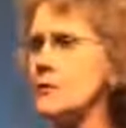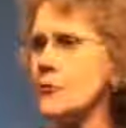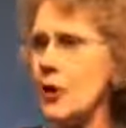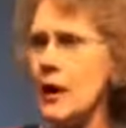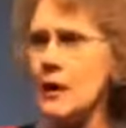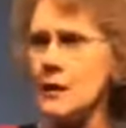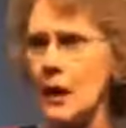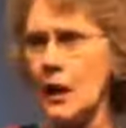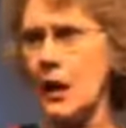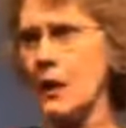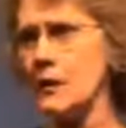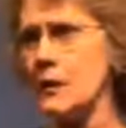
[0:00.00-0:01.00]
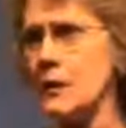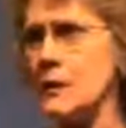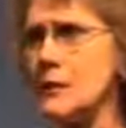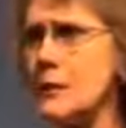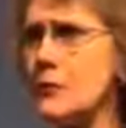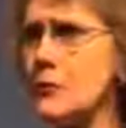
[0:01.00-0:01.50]
this for
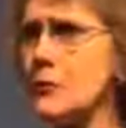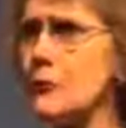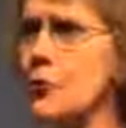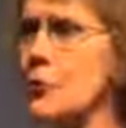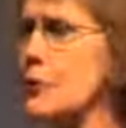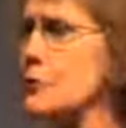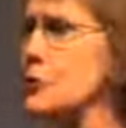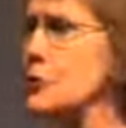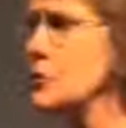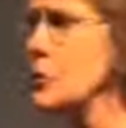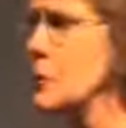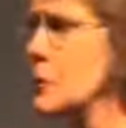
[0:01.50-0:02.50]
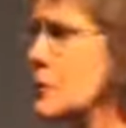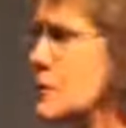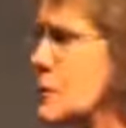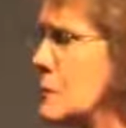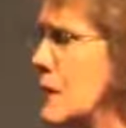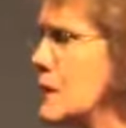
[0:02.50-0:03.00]
antioxidants, either in the form of juice or
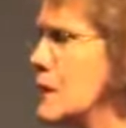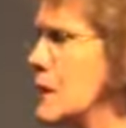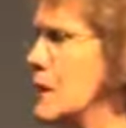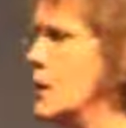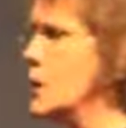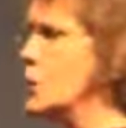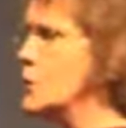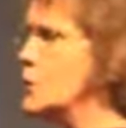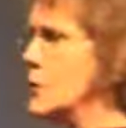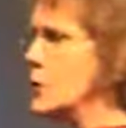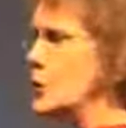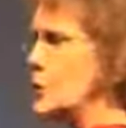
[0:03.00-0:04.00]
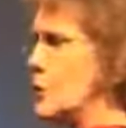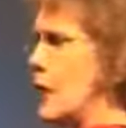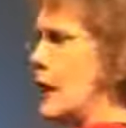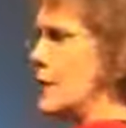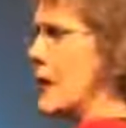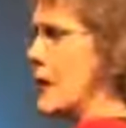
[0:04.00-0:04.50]
pills a month. You
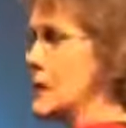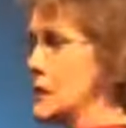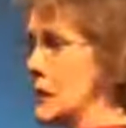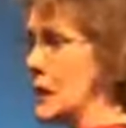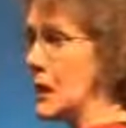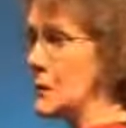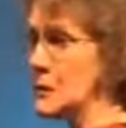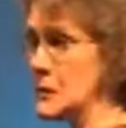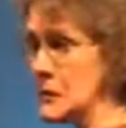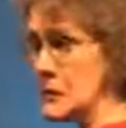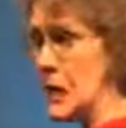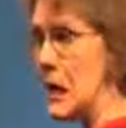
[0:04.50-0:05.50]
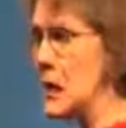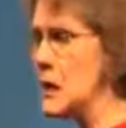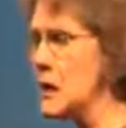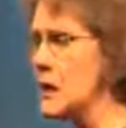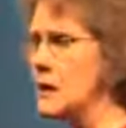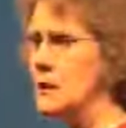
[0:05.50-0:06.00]
multiply that times
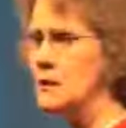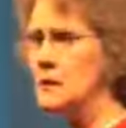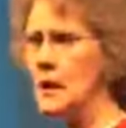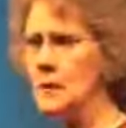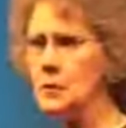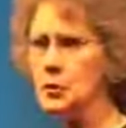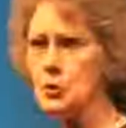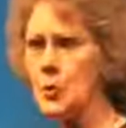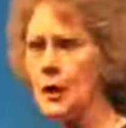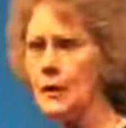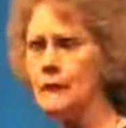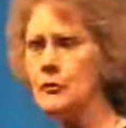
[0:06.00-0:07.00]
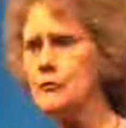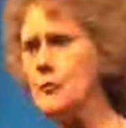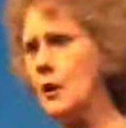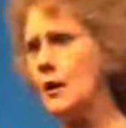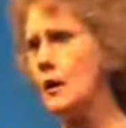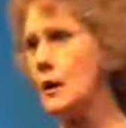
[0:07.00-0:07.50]
ten, times twelve, you've
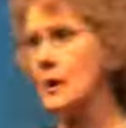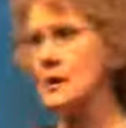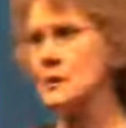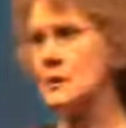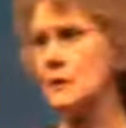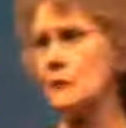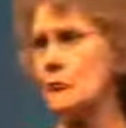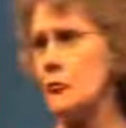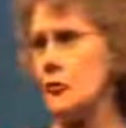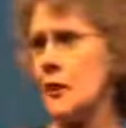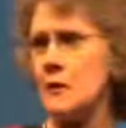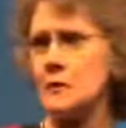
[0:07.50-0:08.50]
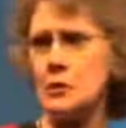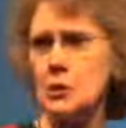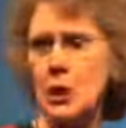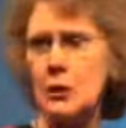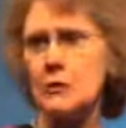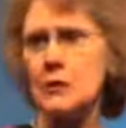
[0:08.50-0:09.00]
got easily four thousand
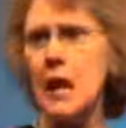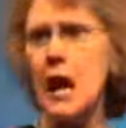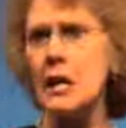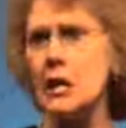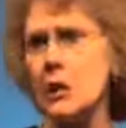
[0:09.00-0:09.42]
dollars a